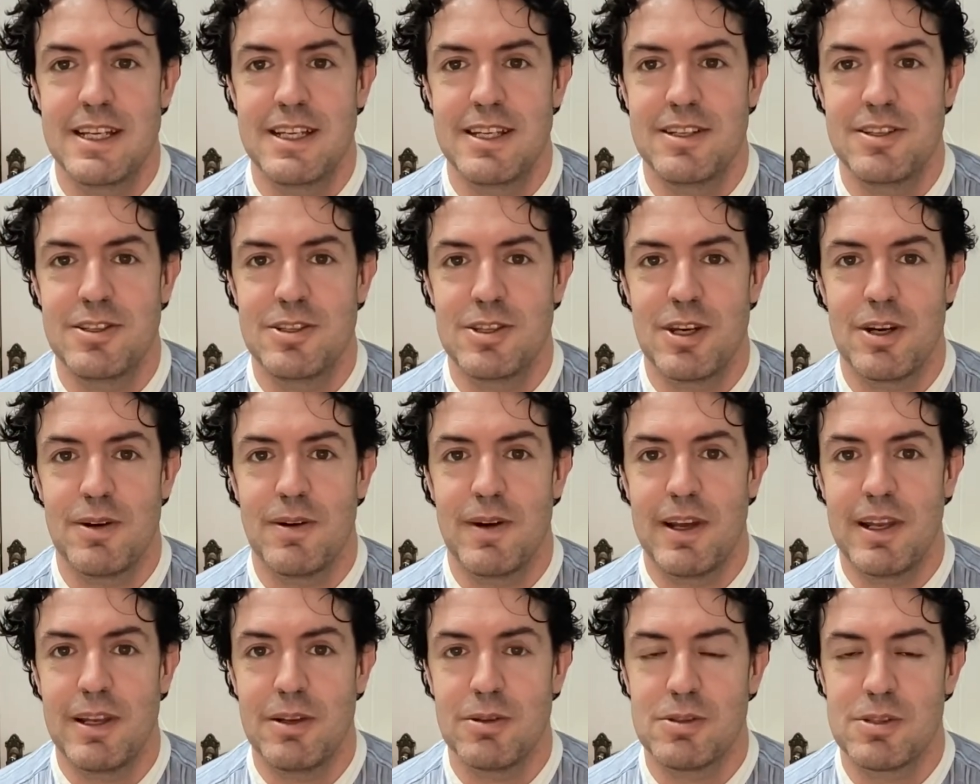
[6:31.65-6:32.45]
So
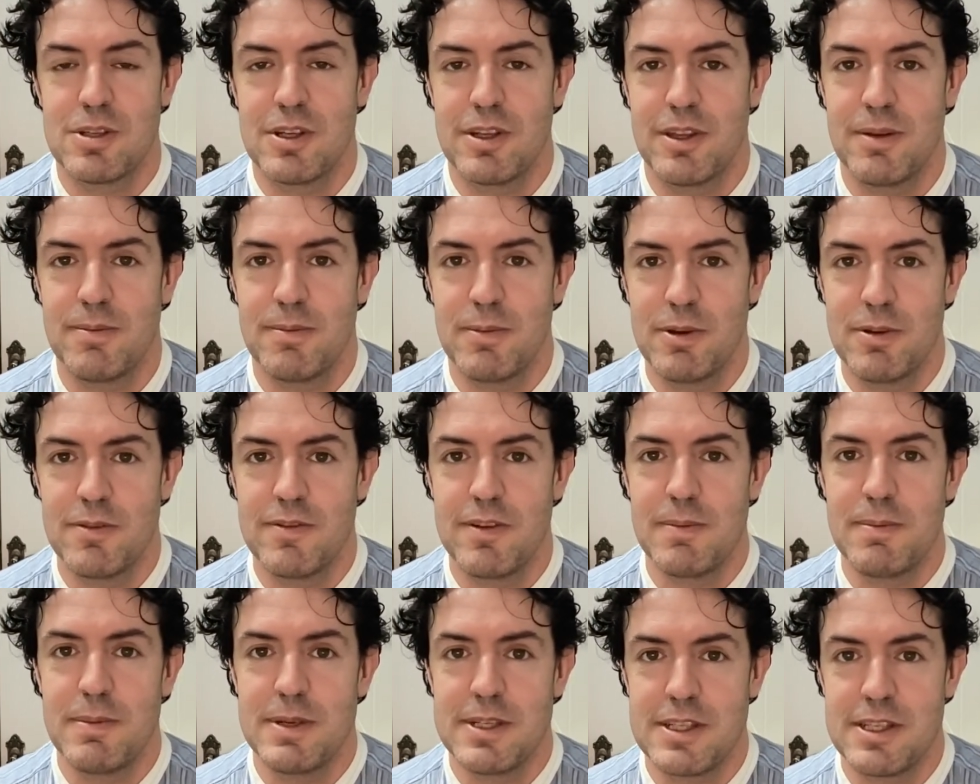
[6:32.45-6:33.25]
I looked at the
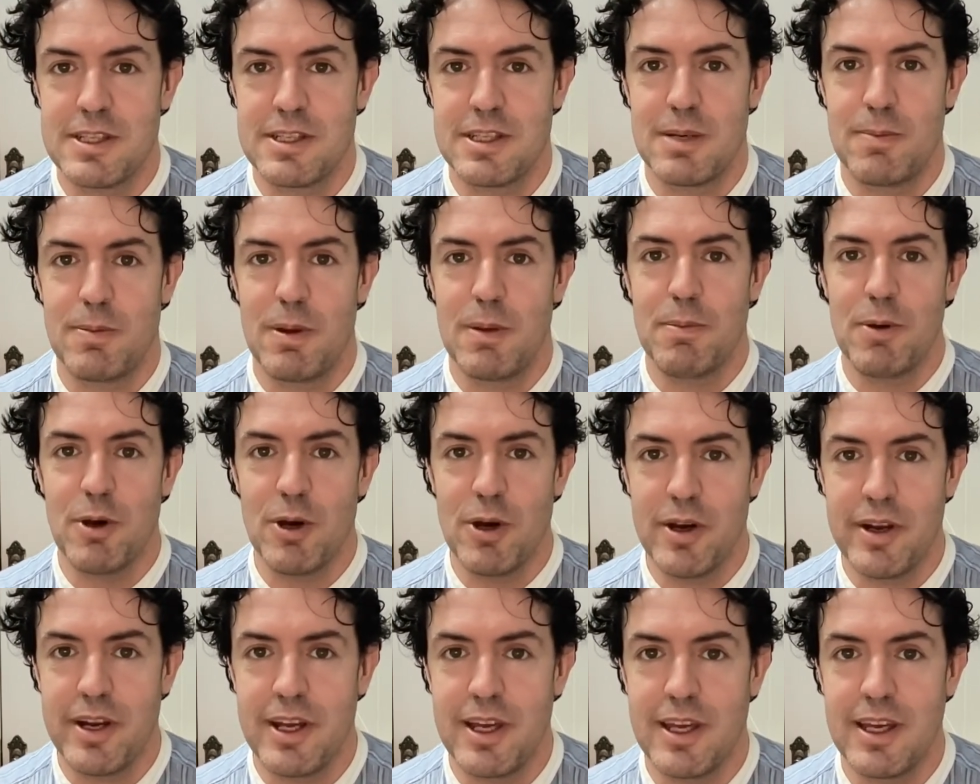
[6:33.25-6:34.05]
movie Mississippi
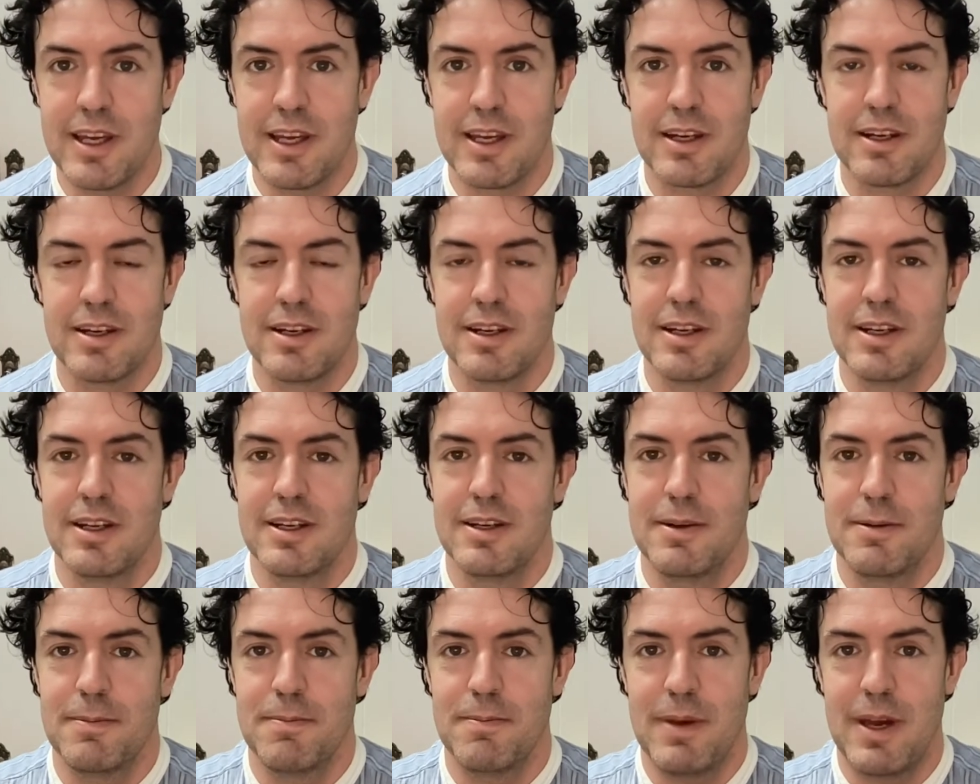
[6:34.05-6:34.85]
Burning
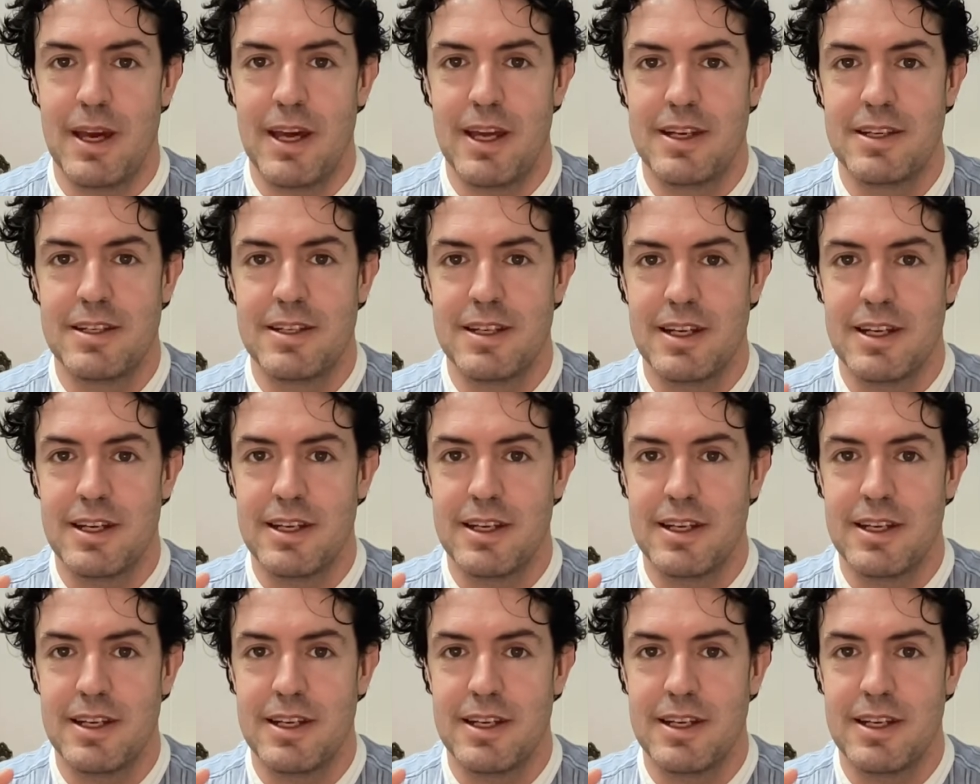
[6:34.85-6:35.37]
and